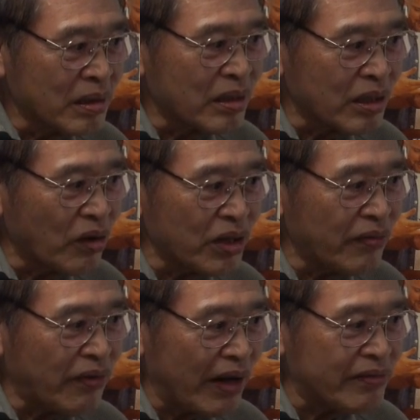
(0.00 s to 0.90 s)
The
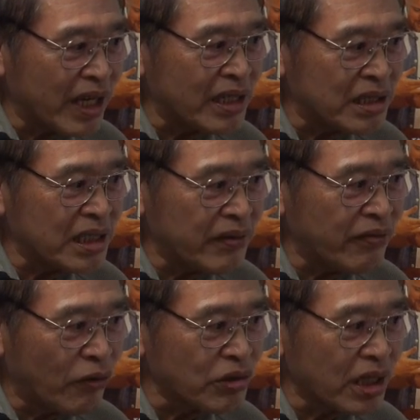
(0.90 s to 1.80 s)
35 days
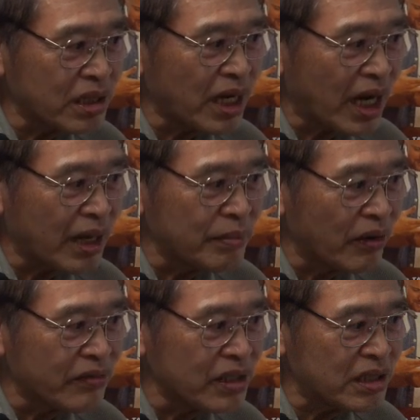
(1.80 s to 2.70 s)
E-folding time
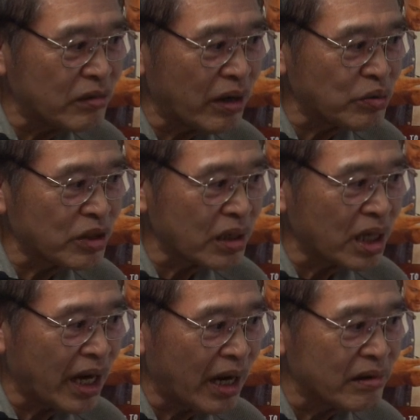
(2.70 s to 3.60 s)
of this eruption
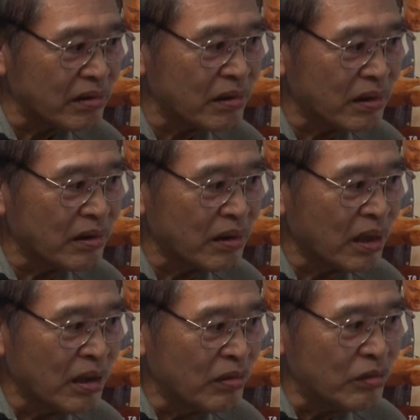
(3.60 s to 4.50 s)
cloud
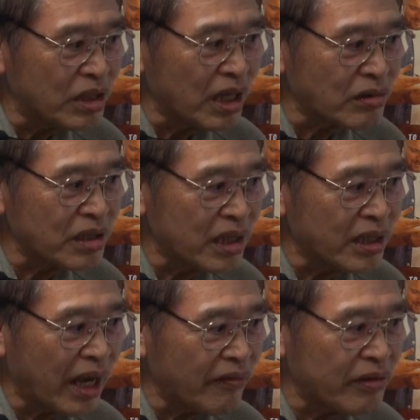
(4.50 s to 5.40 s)
resulted
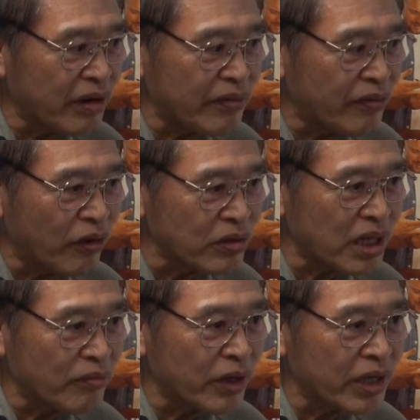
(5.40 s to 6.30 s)
in heavy rainfall
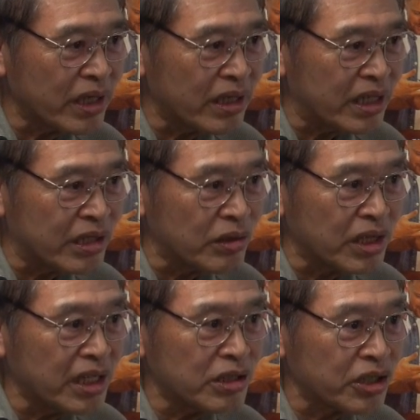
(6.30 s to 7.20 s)
somewhere in
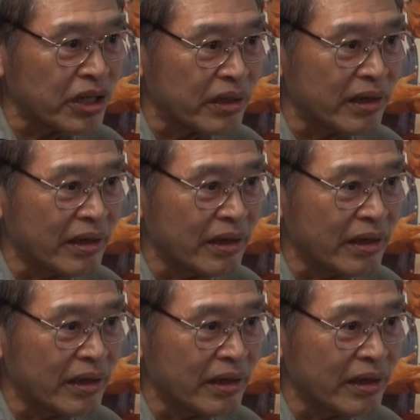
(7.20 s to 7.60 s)
Indonesia.